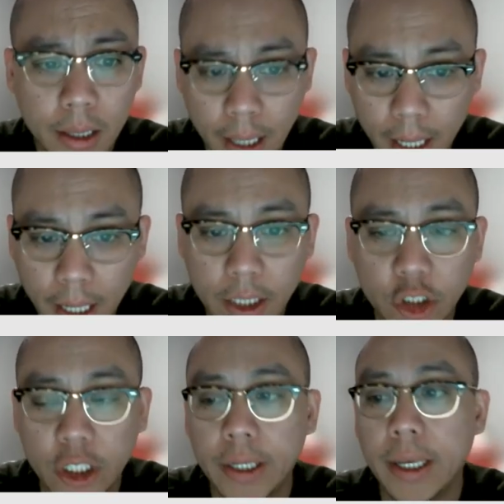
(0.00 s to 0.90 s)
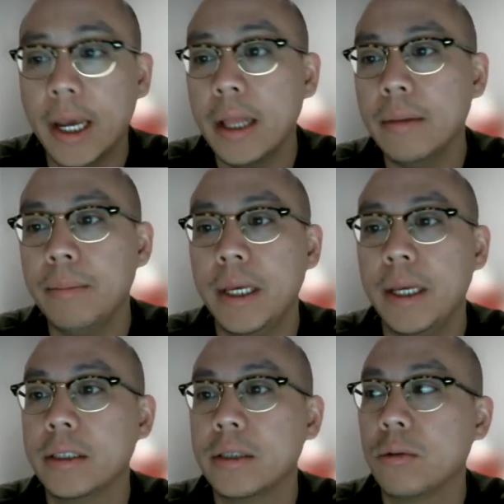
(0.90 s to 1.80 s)
The ing again
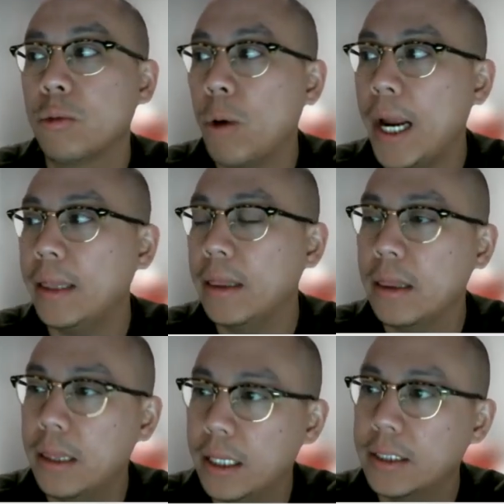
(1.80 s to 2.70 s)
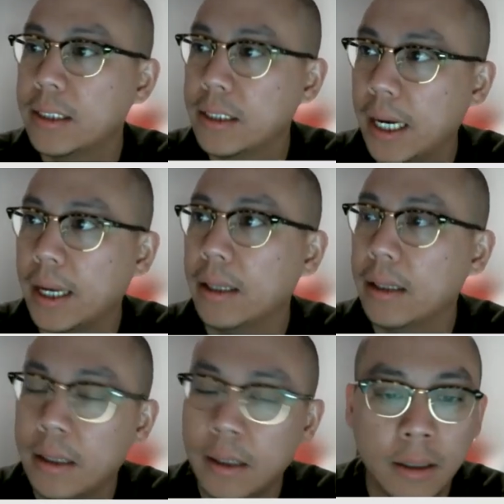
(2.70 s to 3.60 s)
means right this second.
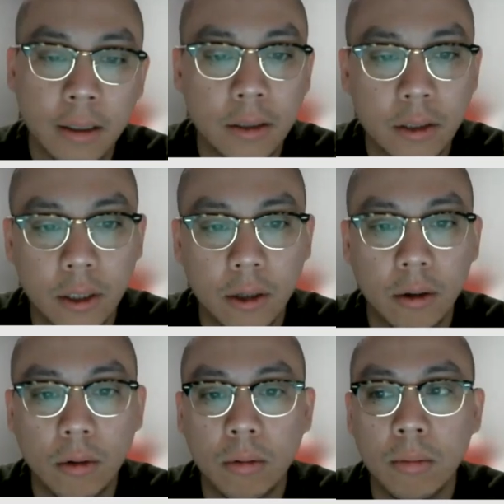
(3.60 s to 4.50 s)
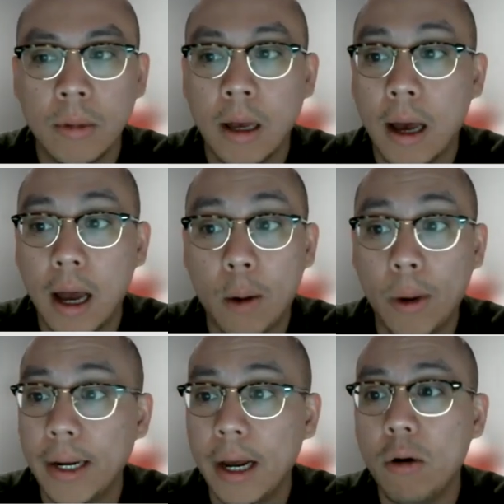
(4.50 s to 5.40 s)
So
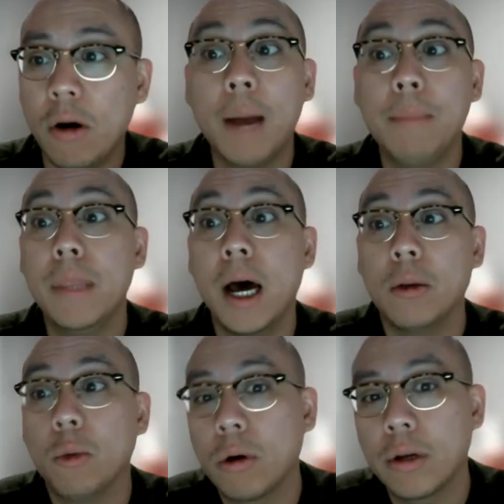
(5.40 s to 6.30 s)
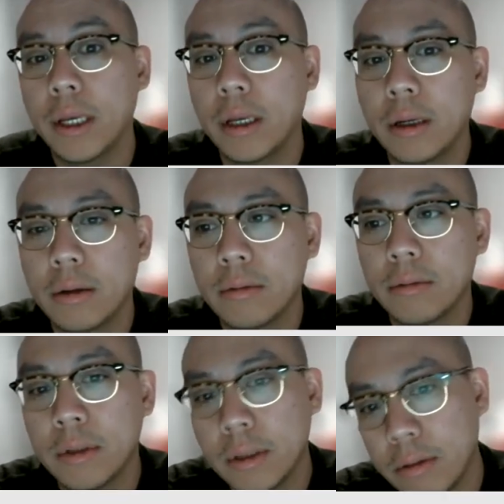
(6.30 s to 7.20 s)
right now I'm not working,
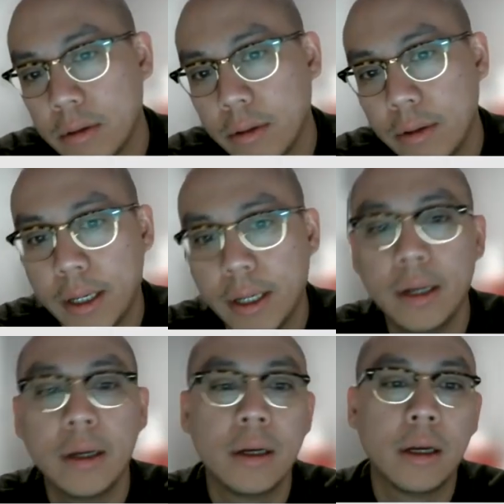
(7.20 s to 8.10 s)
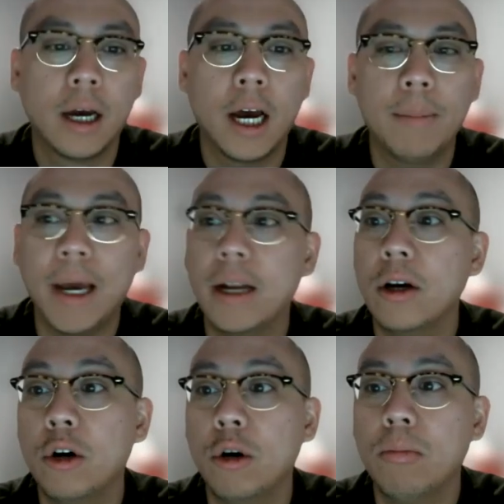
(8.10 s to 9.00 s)
okay? I'm at
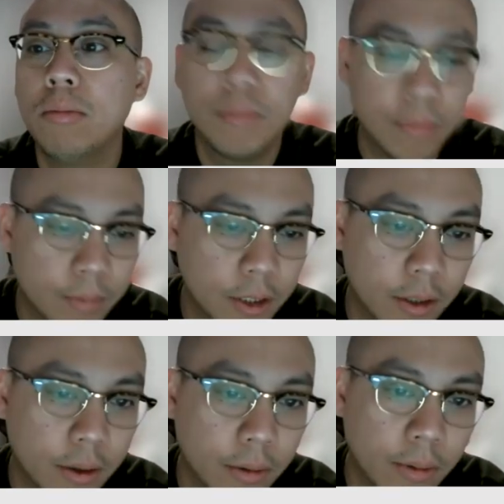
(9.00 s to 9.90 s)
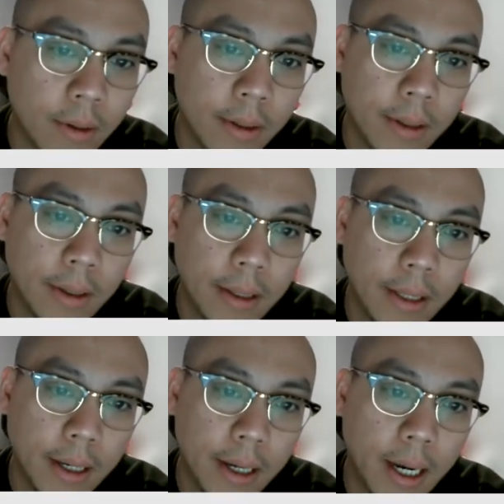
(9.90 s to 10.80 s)
home. So
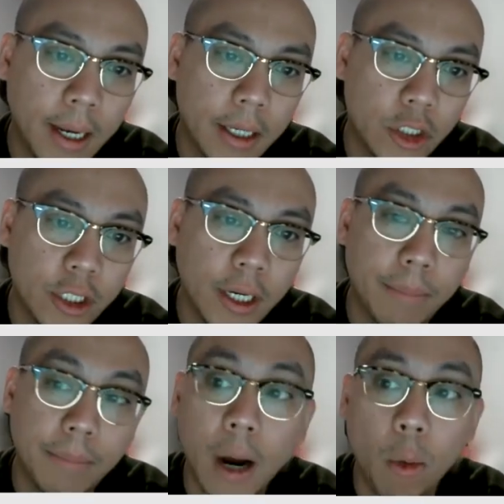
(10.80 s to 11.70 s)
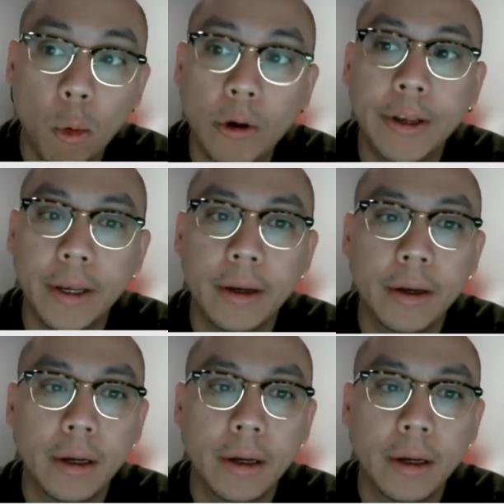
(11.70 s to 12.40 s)
the ing, I'm not working,